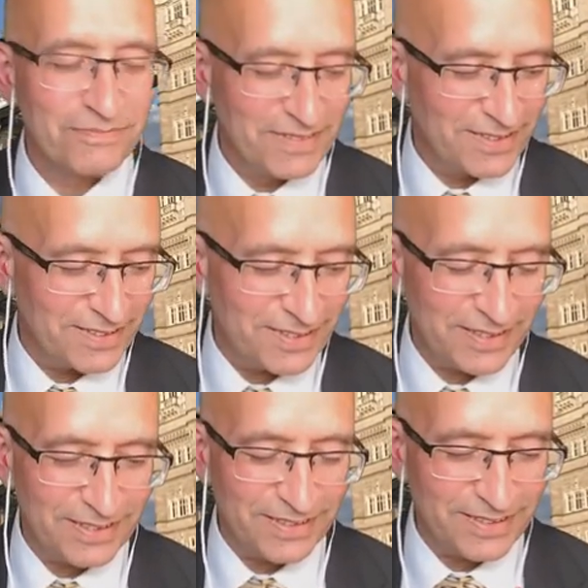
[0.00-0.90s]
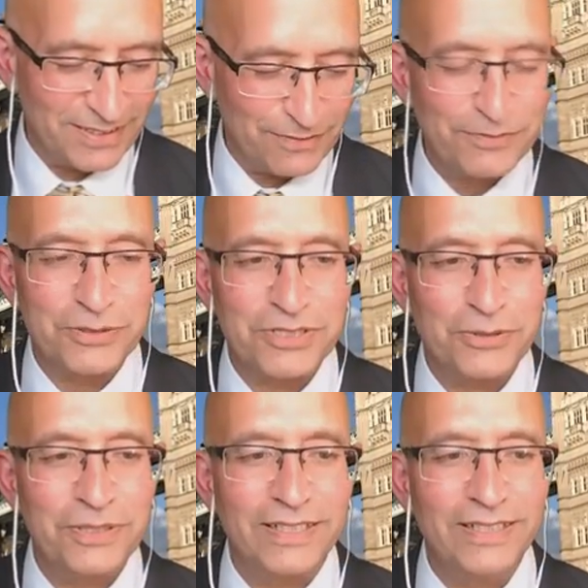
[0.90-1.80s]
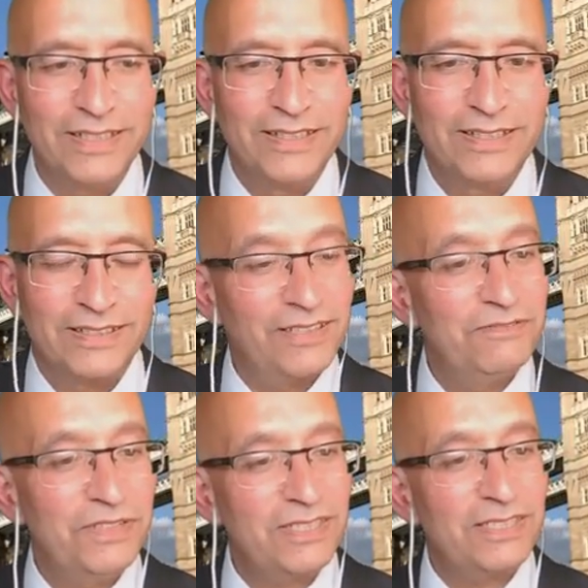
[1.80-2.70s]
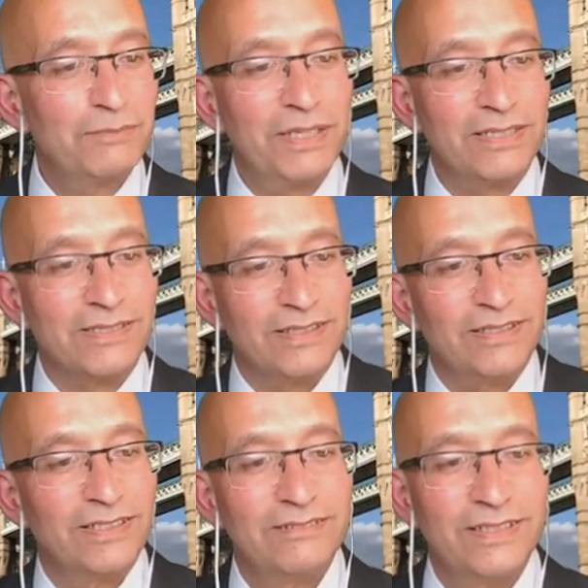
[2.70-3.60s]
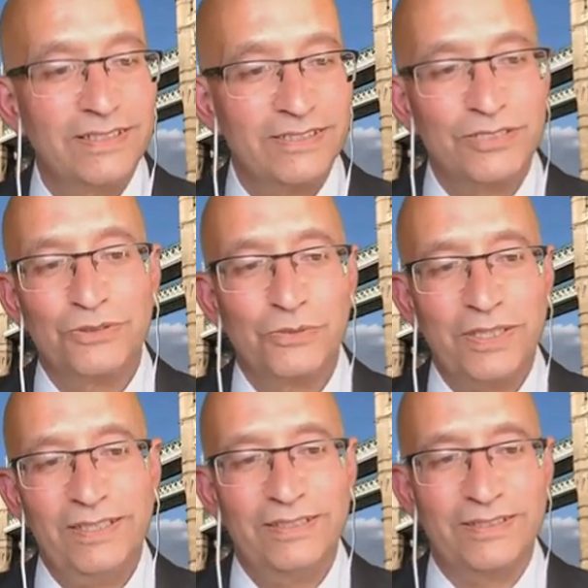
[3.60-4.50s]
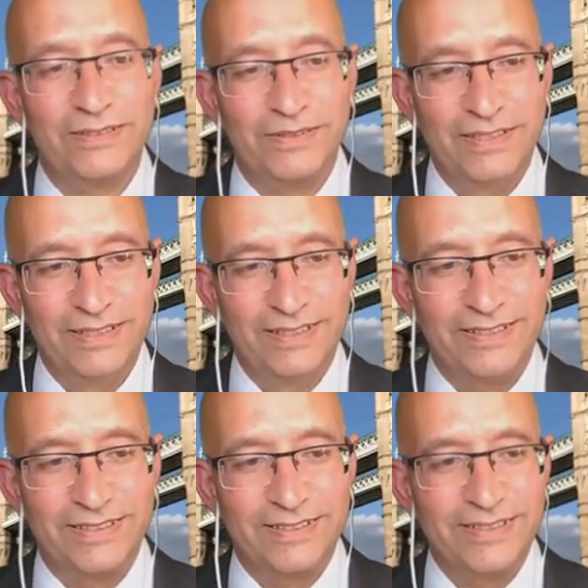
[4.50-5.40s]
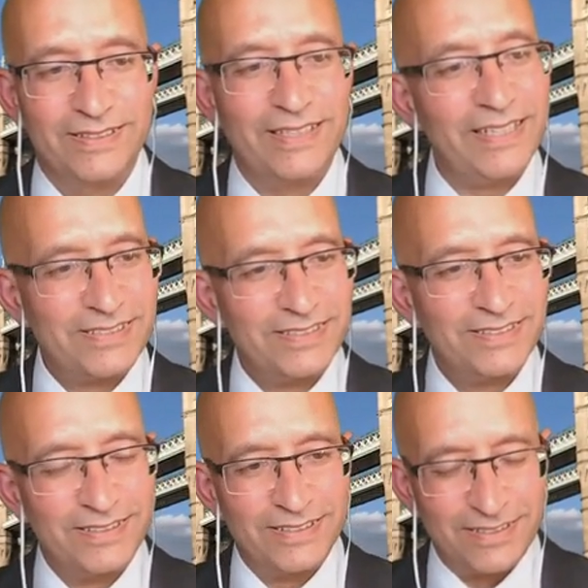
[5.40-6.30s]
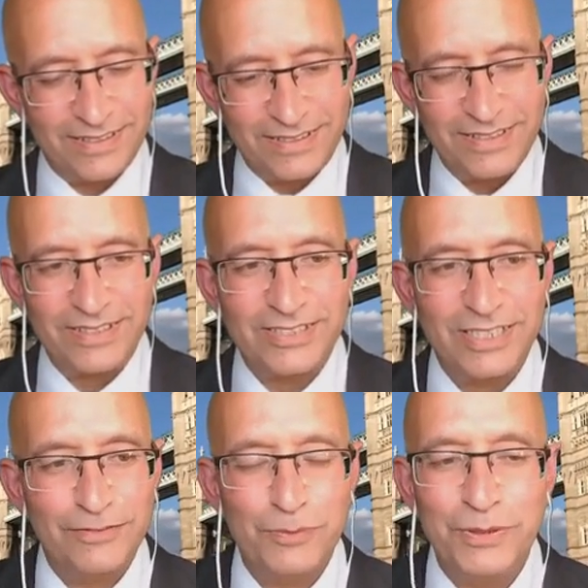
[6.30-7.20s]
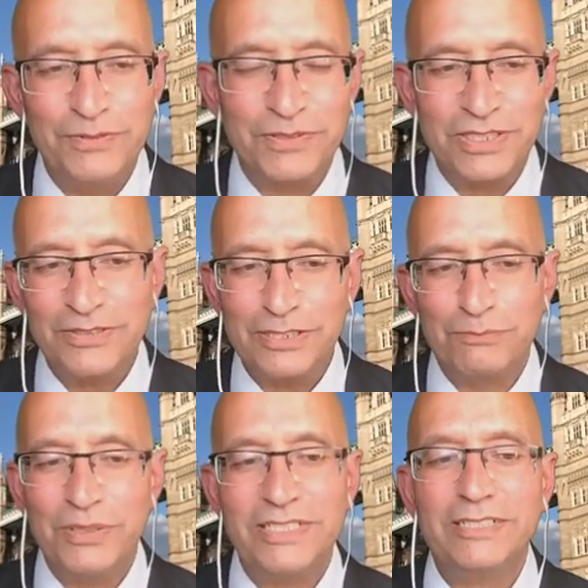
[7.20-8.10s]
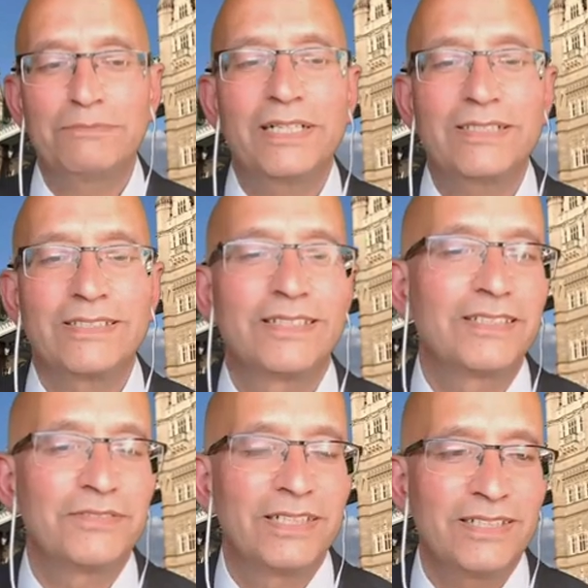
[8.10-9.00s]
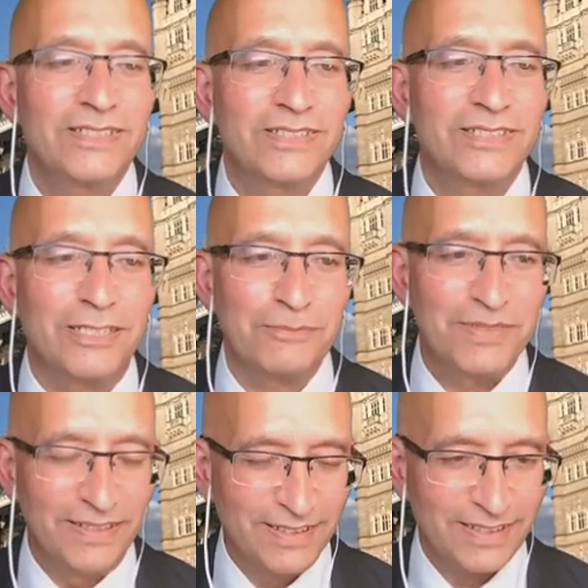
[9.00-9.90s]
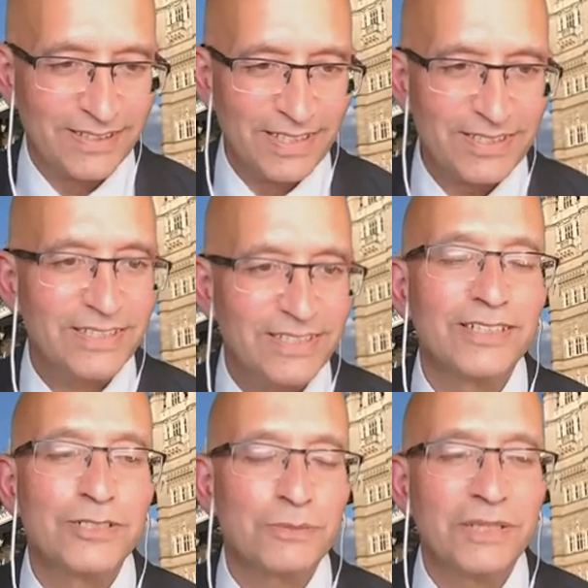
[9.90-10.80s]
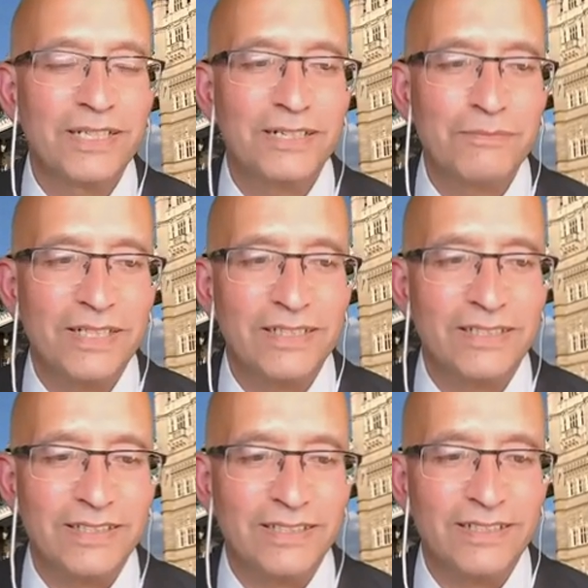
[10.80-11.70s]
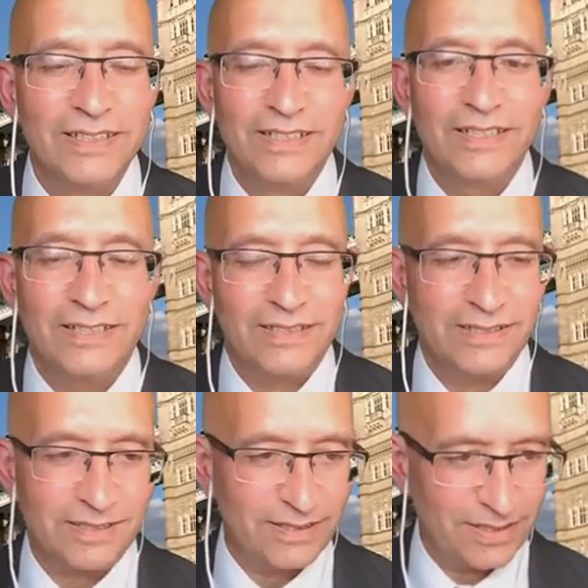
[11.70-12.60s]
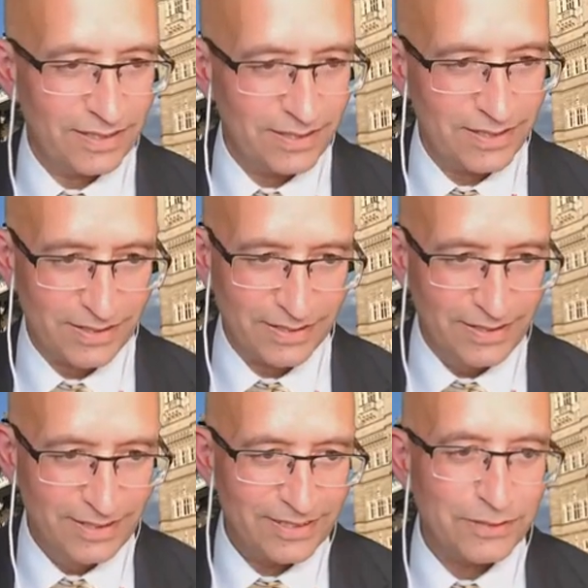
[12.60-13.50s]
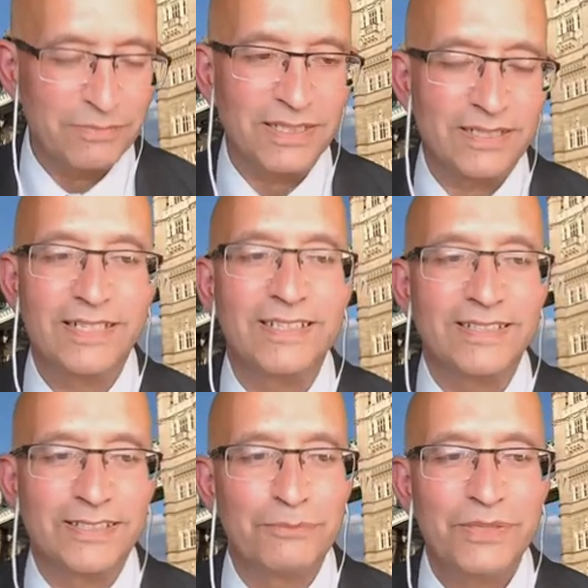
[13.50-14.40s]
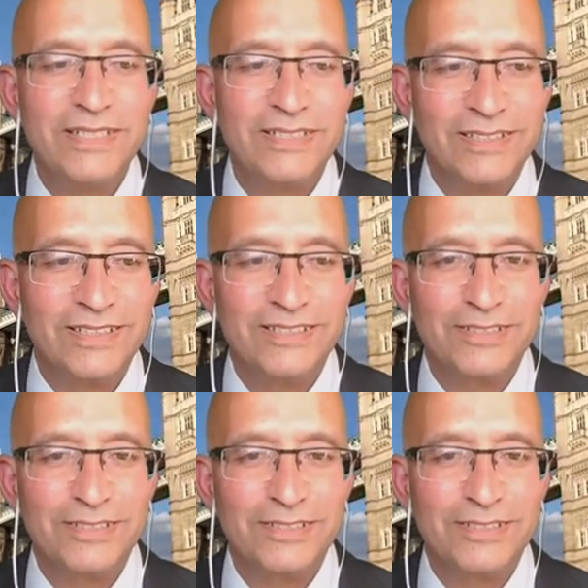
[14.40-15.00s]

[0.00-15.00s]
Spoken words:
the future queen, they visited Pakistan only a short while ago. And that's a seal of approval. So this British-Pakistani relationship is actually going to become, I think, harder and harder to maintain. The British are going to